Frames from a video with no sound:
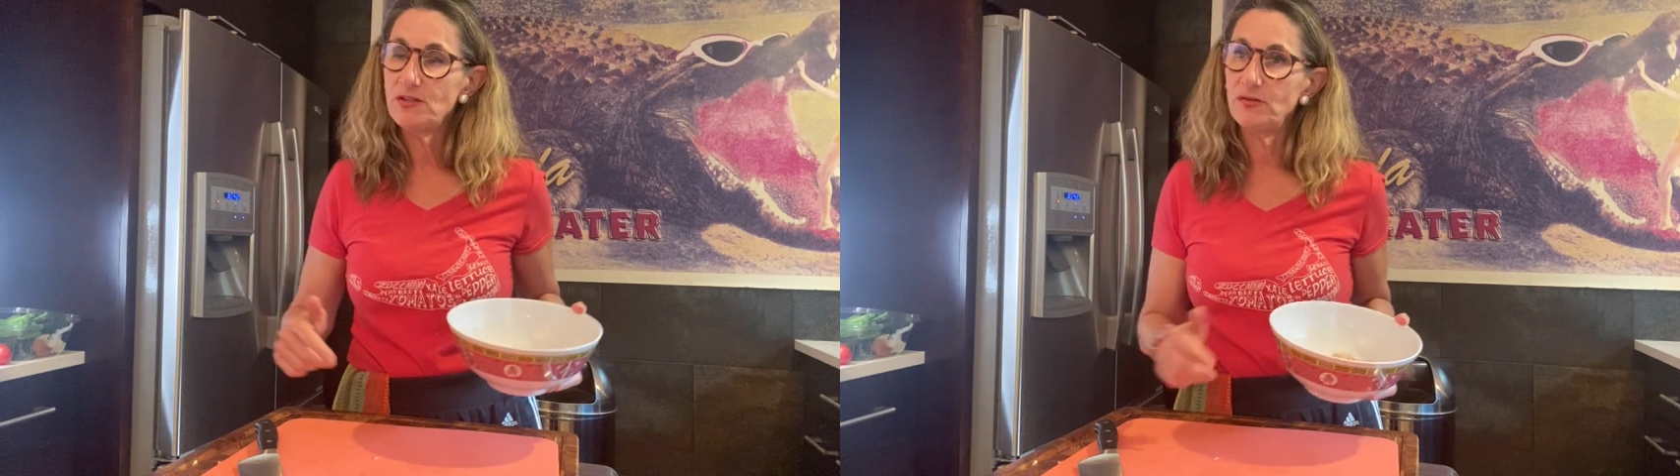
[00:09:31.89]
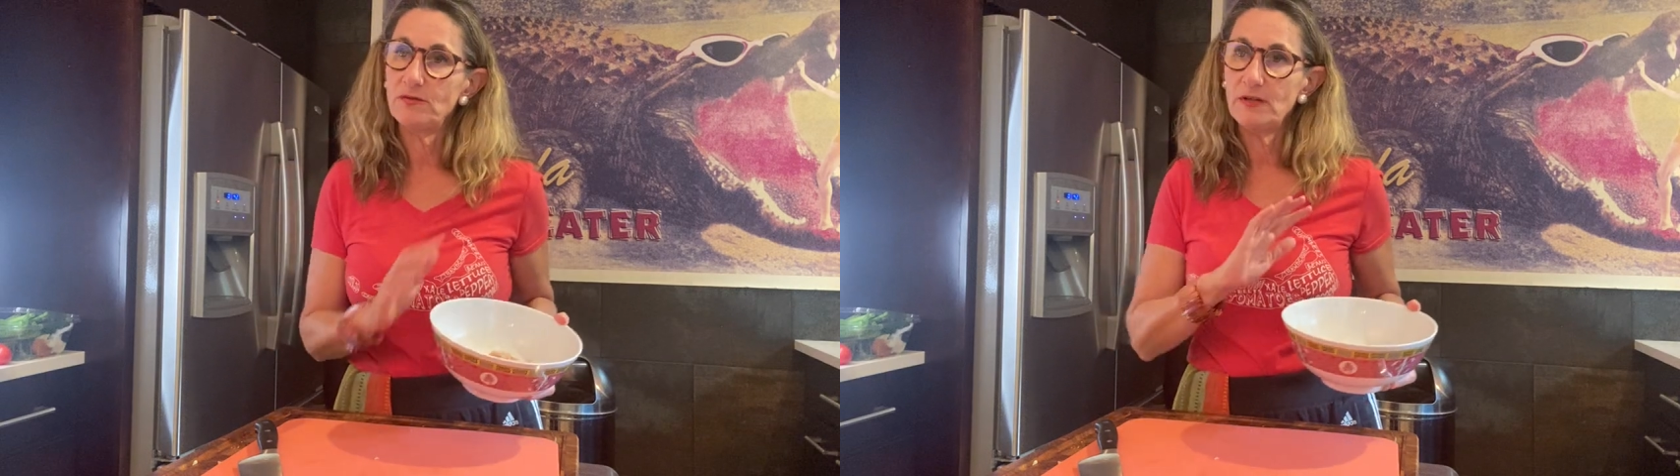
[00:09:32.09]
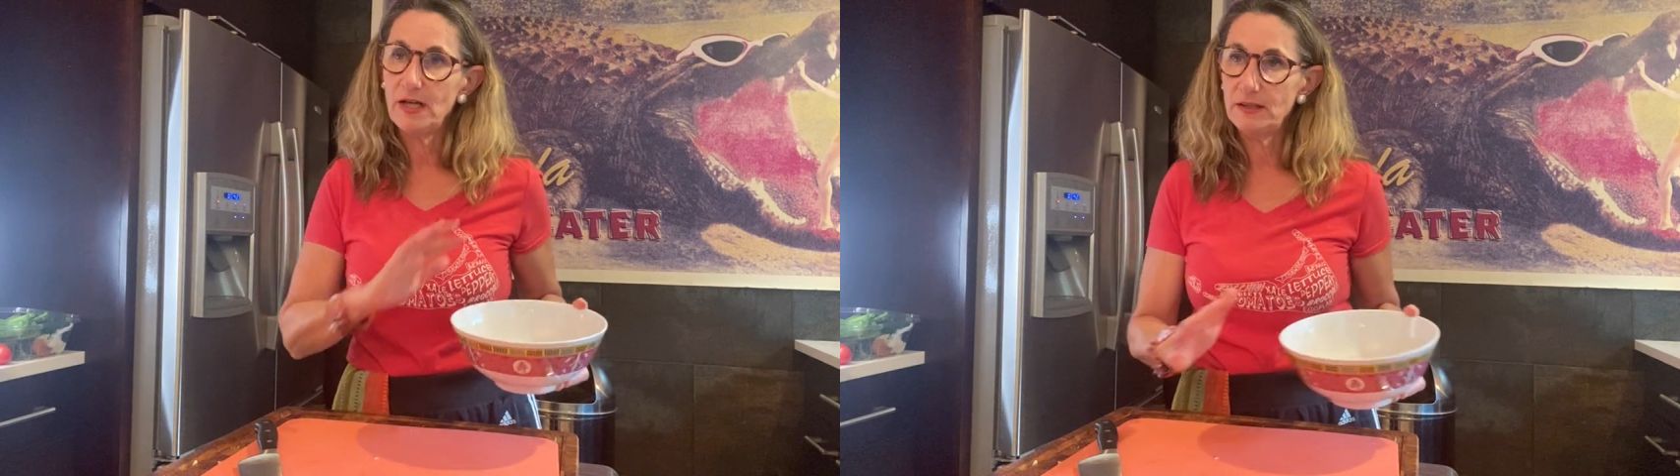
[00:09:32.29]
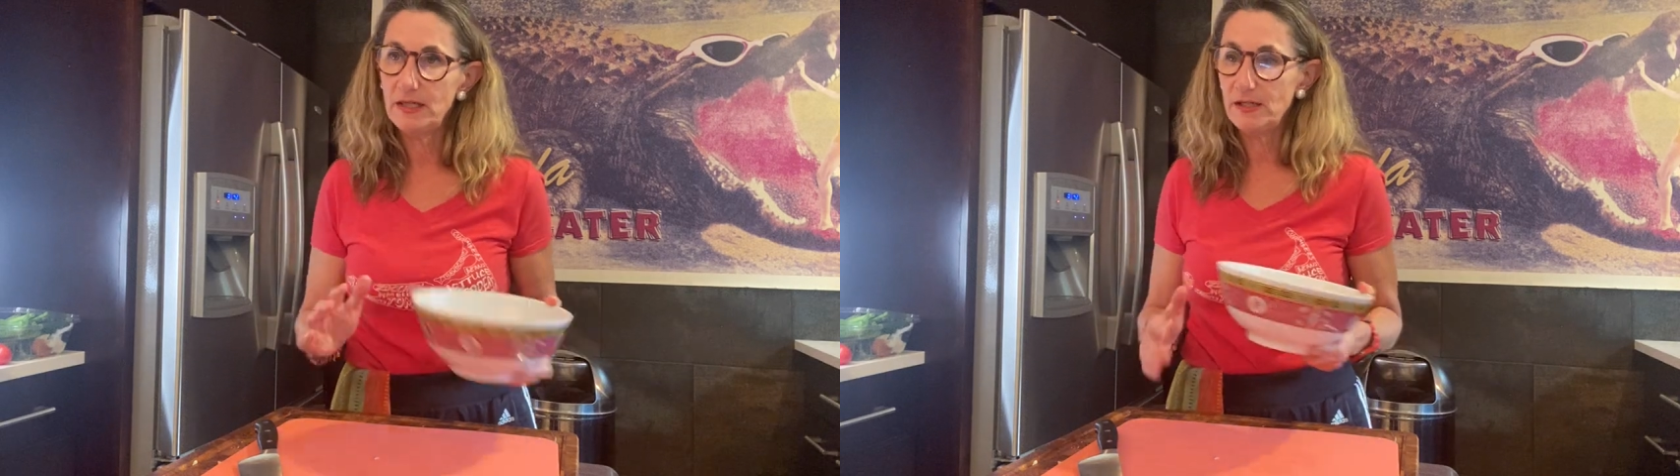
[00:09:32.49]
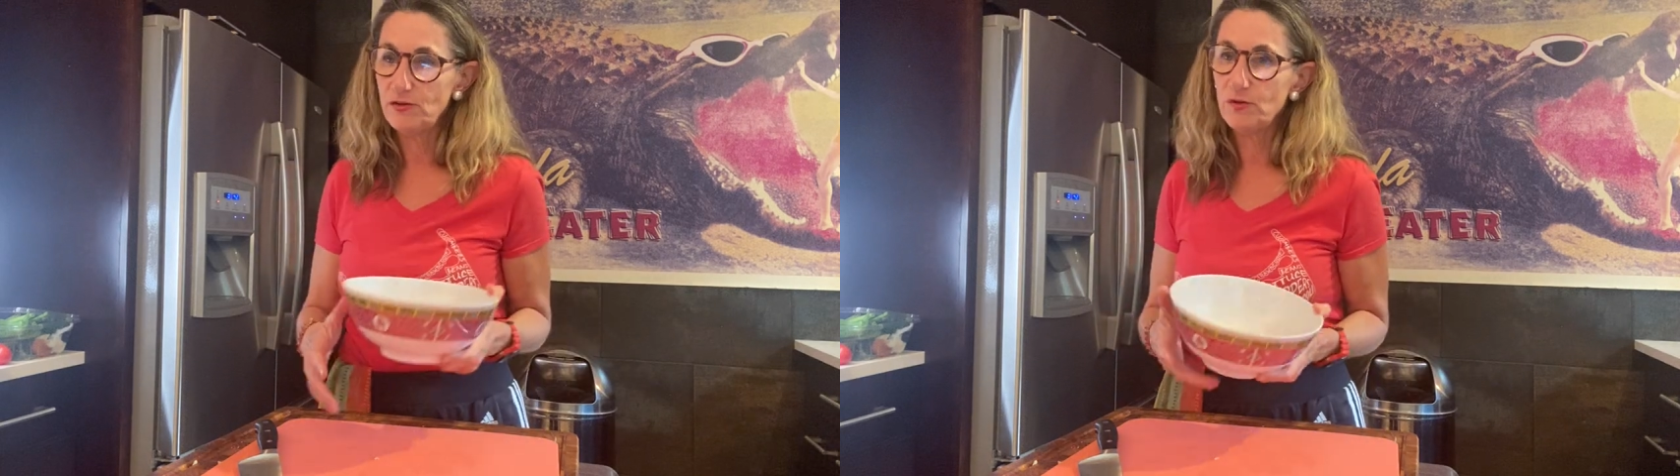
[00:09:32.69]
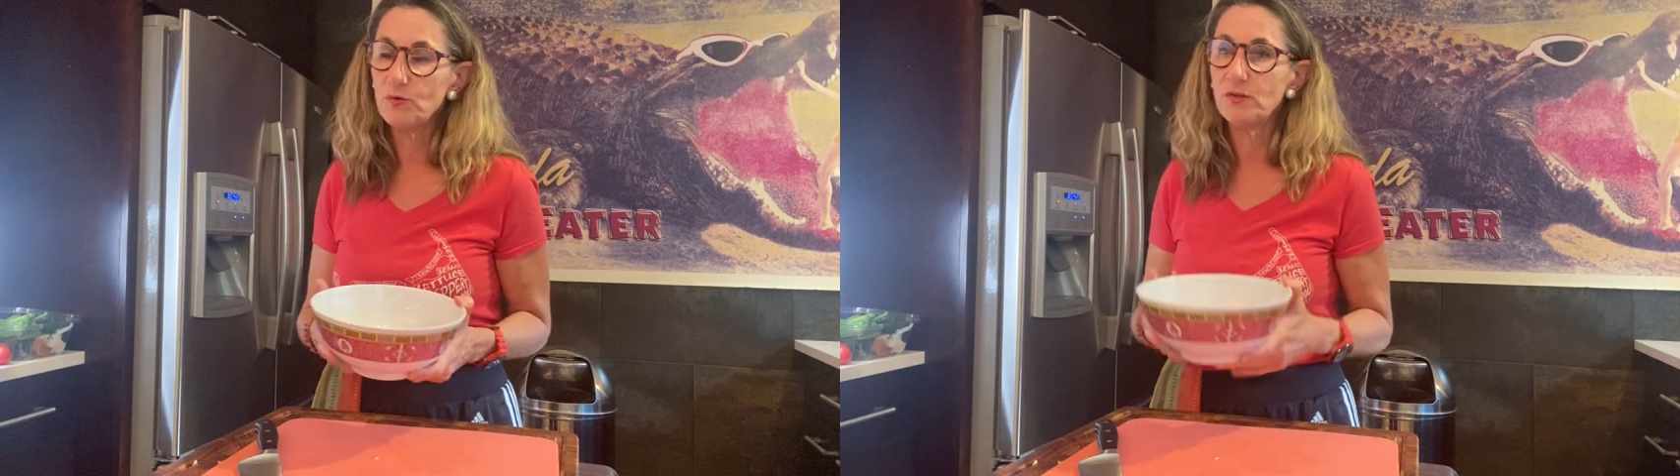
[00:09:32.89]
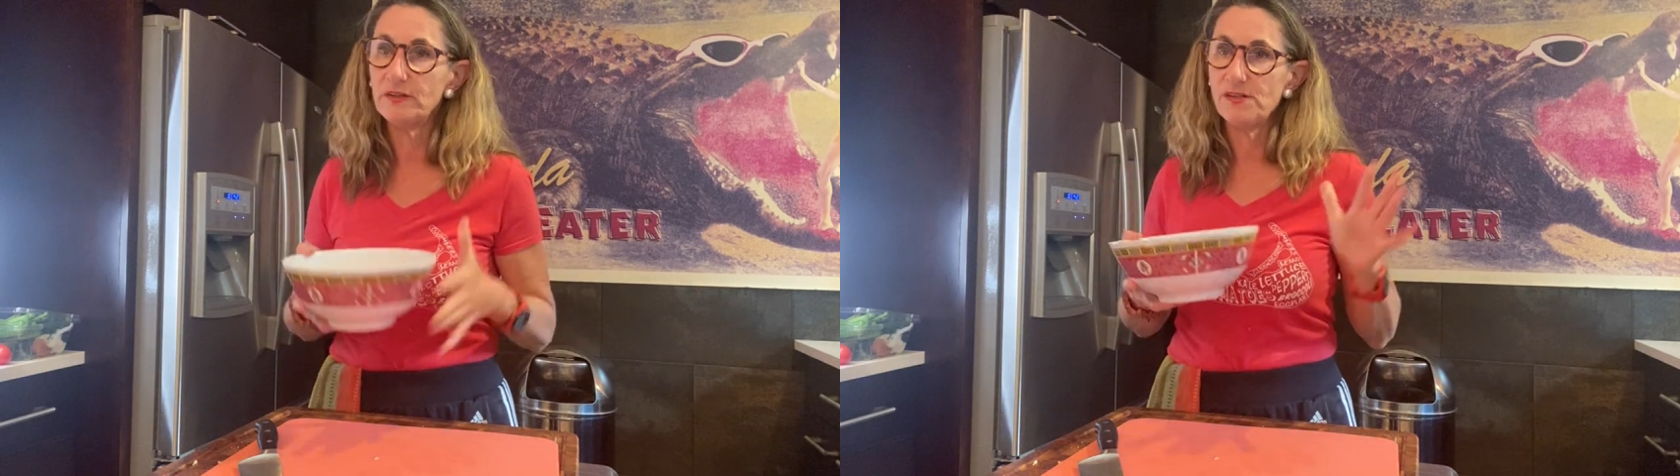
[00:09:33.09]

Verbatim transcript: too, not the end of the world.